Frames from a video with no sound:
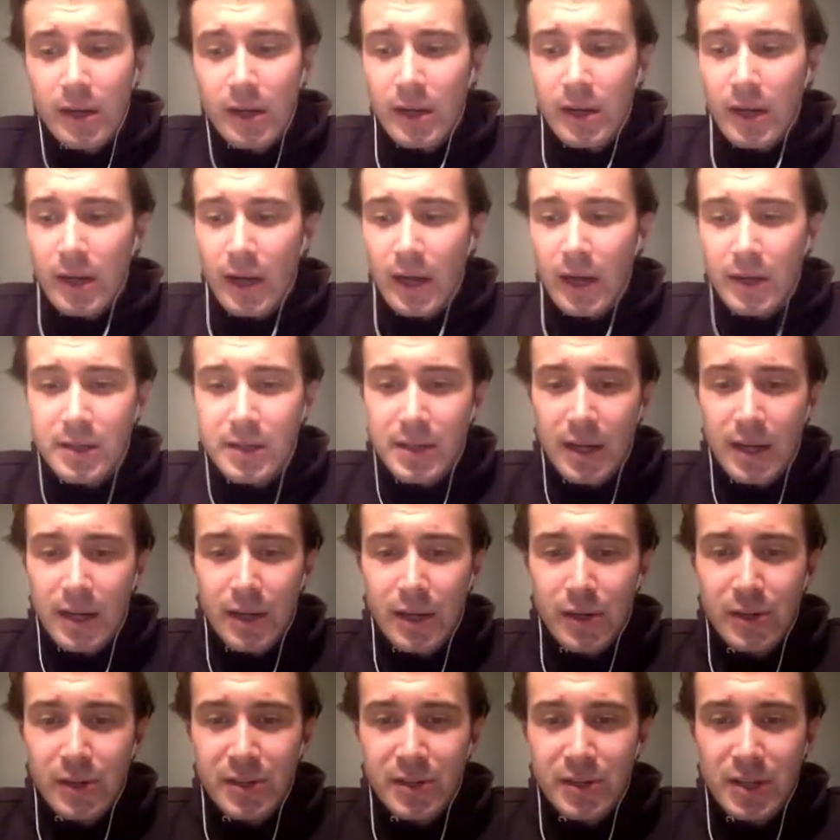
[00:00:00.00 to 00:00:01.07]
and
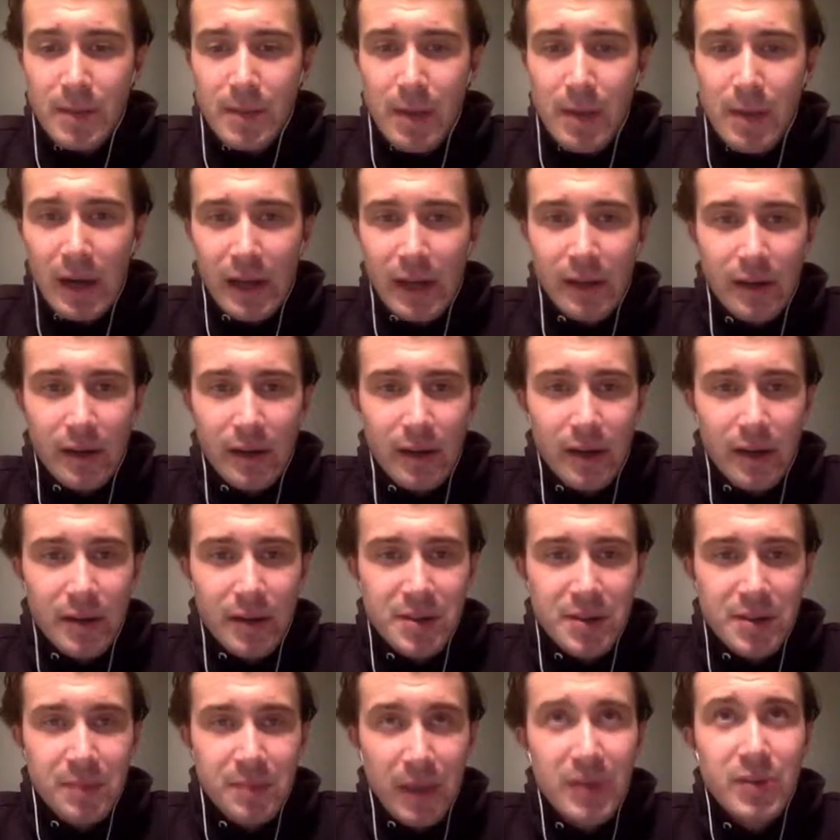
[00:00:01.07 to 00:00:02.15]
using the money that I
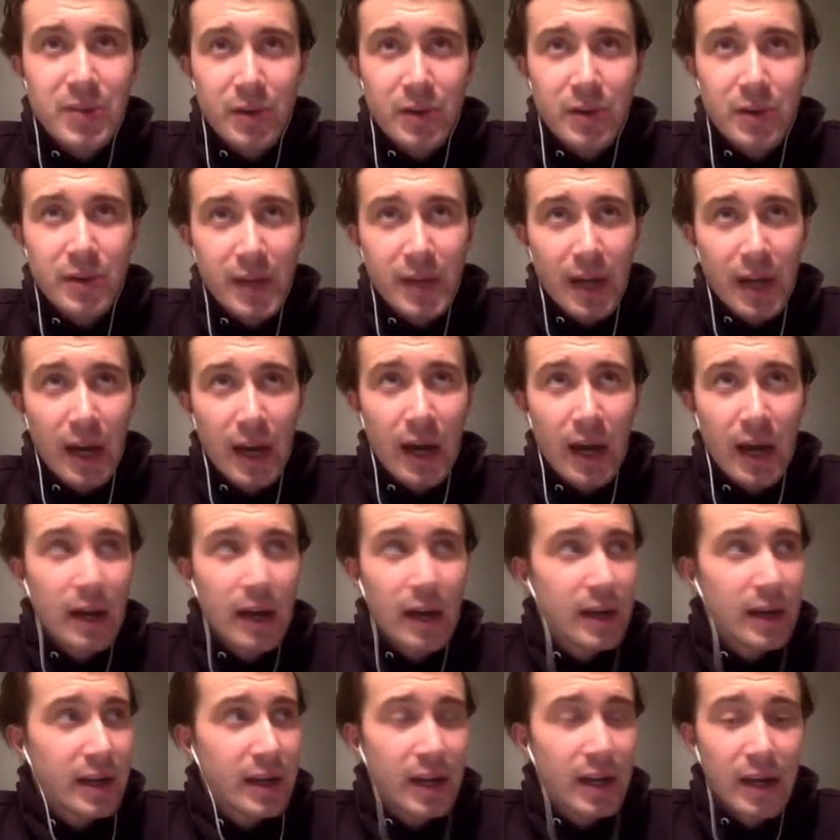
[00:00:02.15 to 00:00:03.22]
spent on the car,
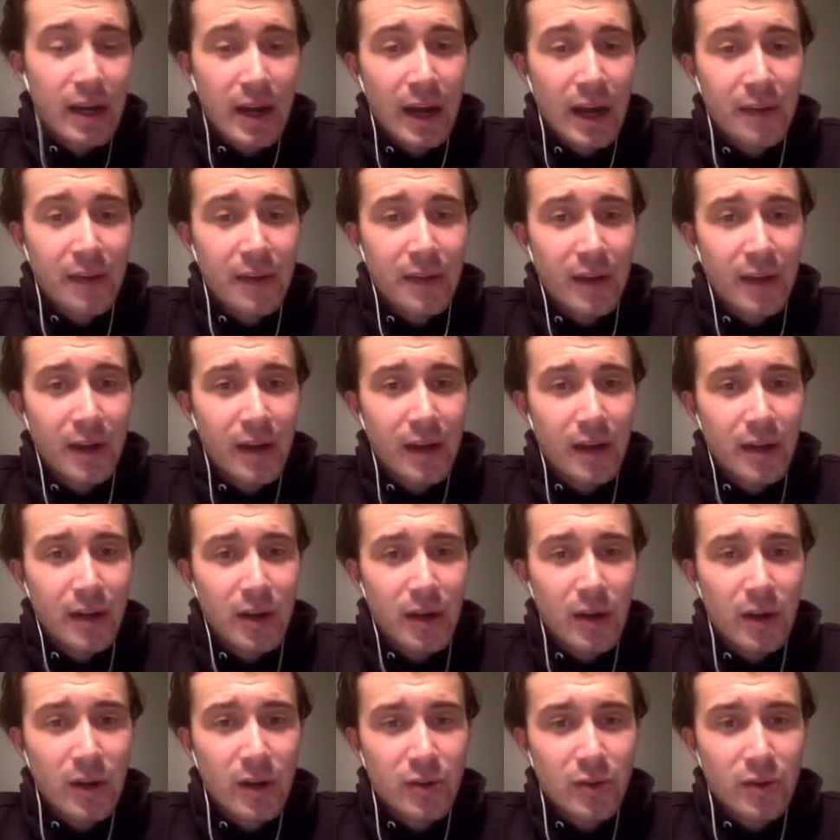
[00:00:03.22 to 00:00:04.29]
getting out there and
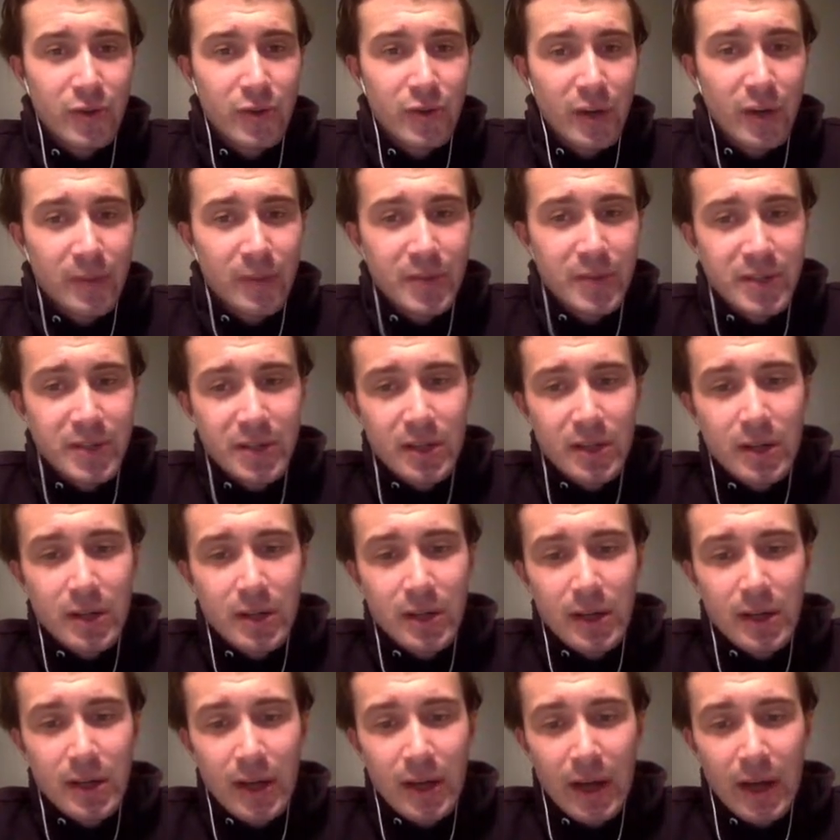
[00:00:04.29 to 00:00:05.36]
going on trips,
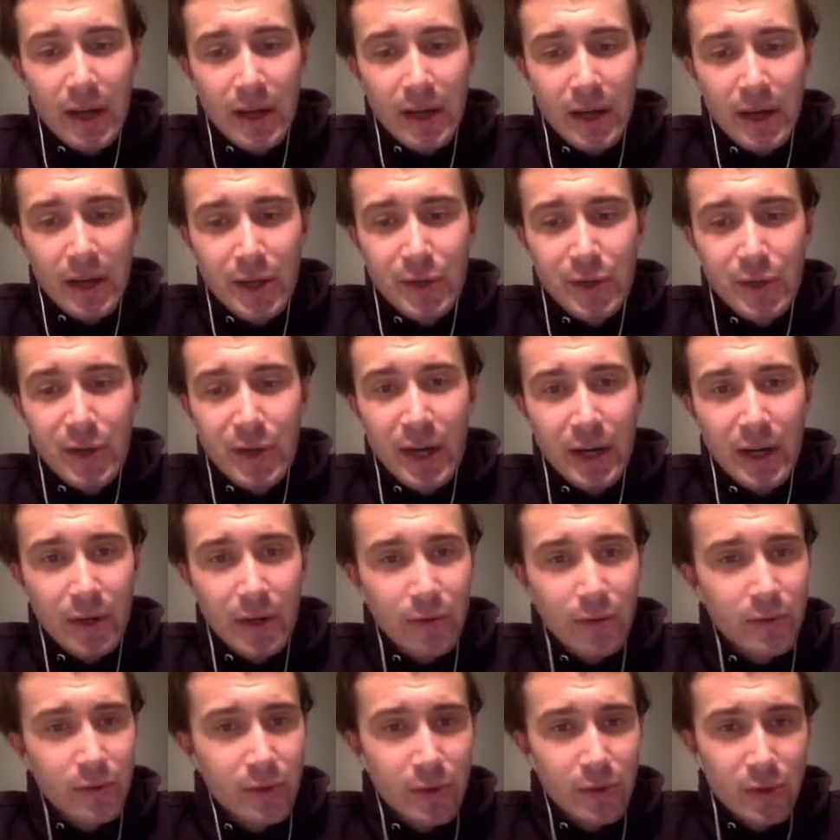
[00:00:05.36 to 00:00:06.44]
and
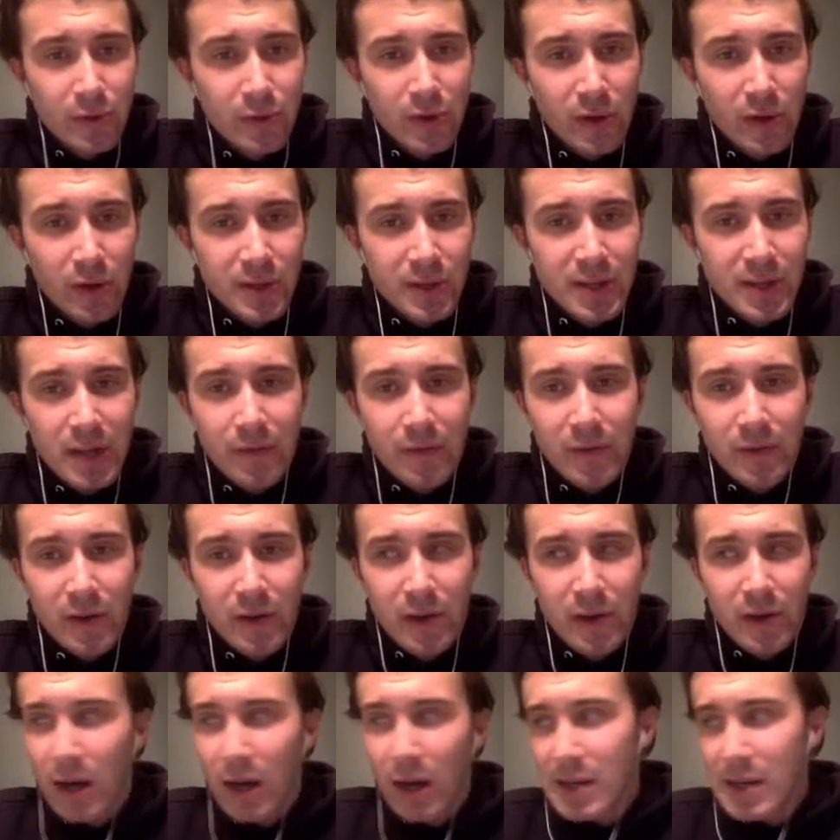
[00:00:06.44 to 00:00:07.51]
creating good content for you
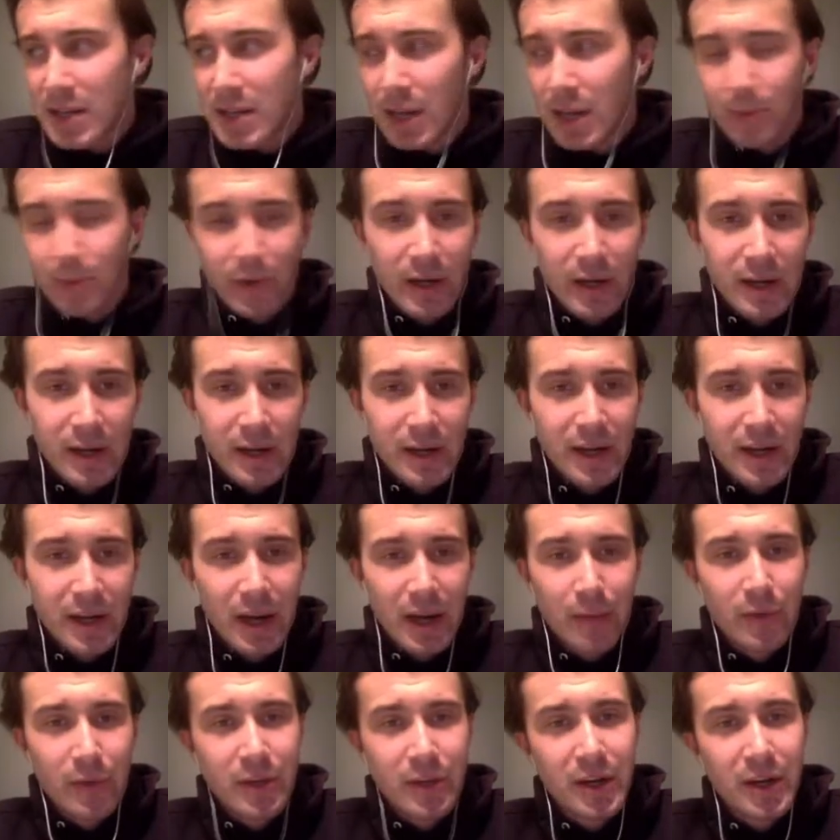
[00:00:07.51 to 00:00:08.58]
guys, upgrading the
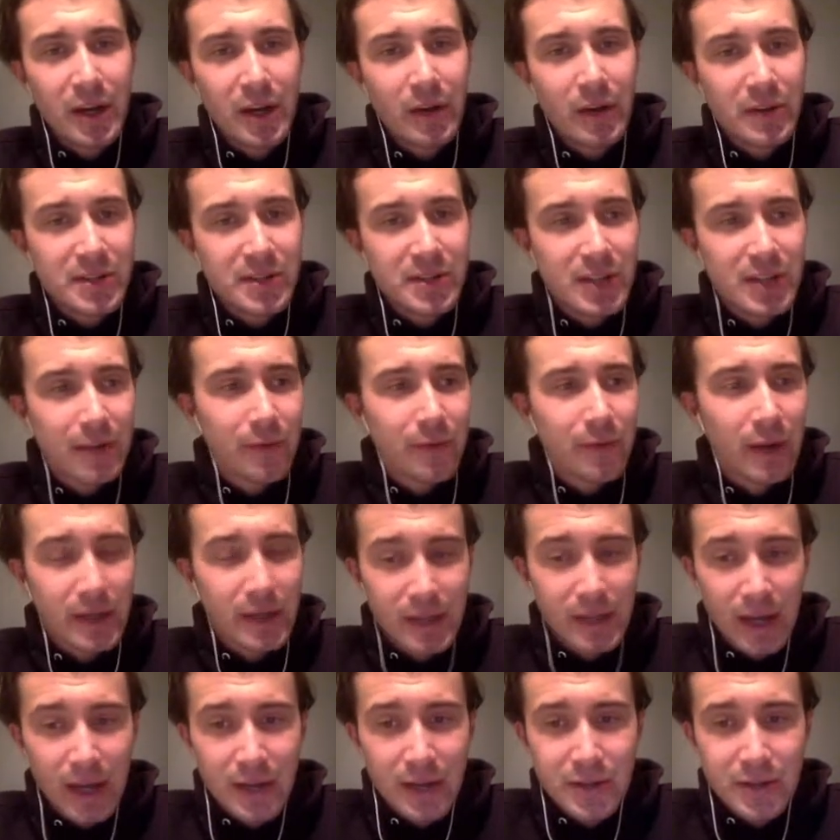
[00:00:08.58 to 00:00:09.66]
camera gear and stuff like
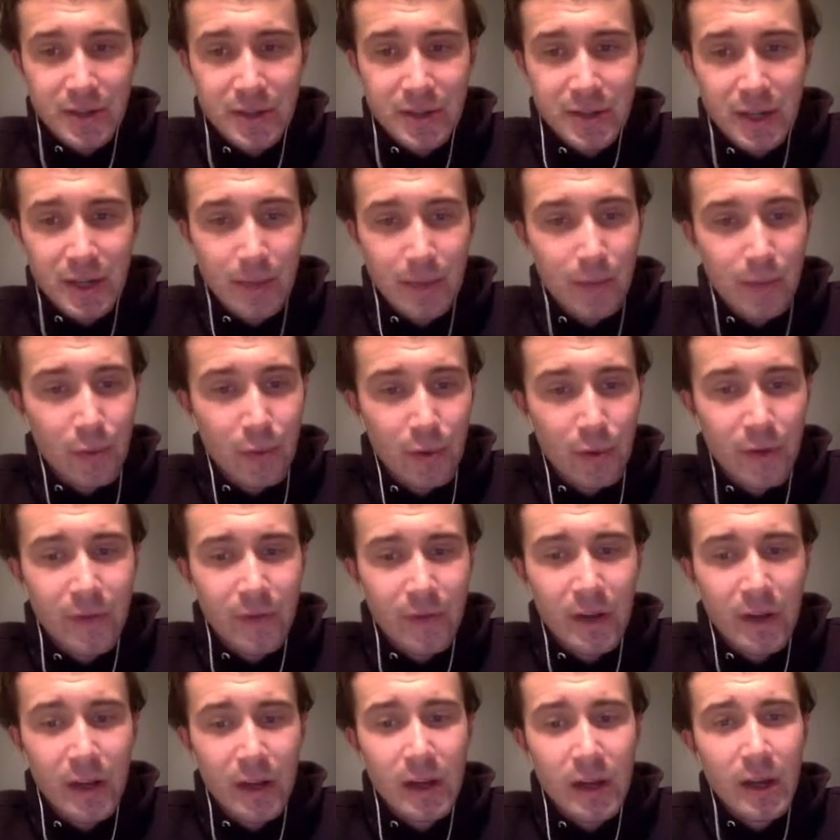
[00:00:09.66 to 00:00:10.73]
that, just
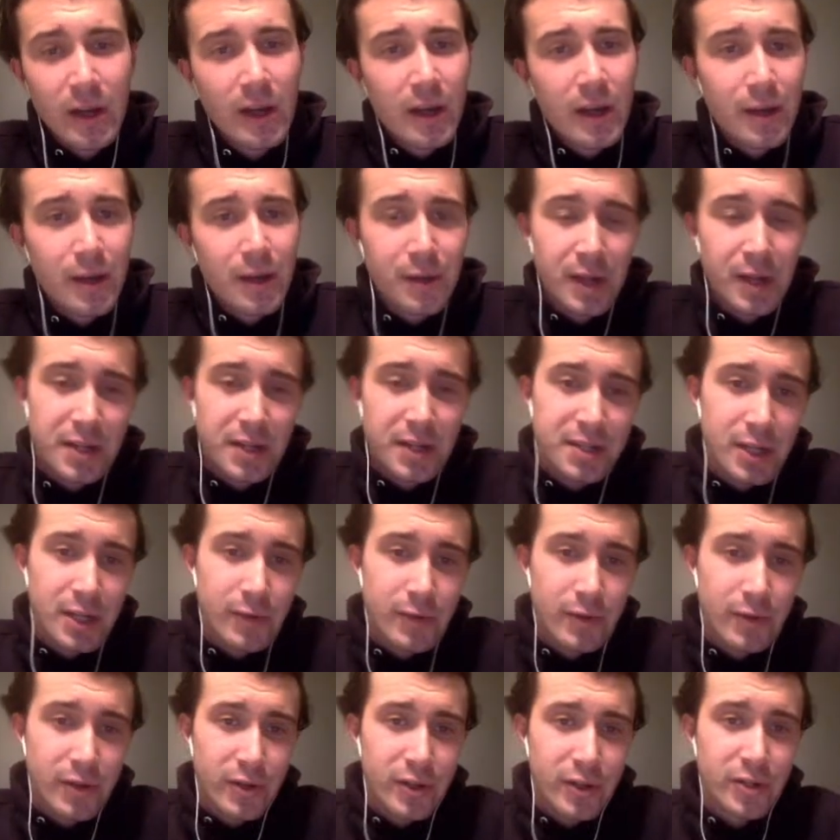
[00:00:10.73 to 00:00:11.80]
improving things
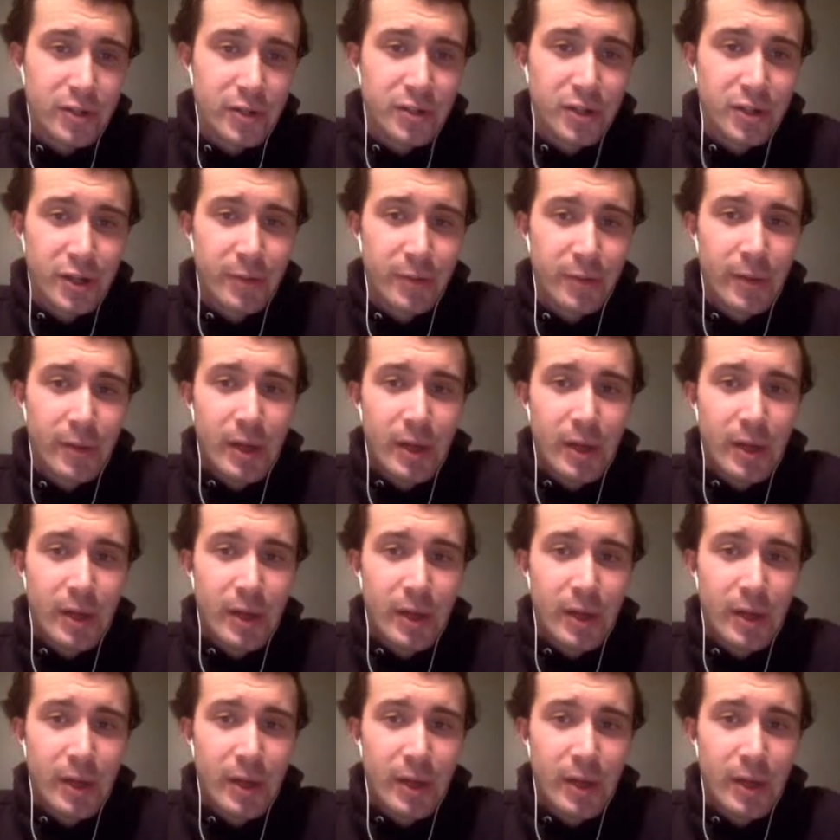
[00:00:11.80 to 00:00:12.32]
here on YouTube.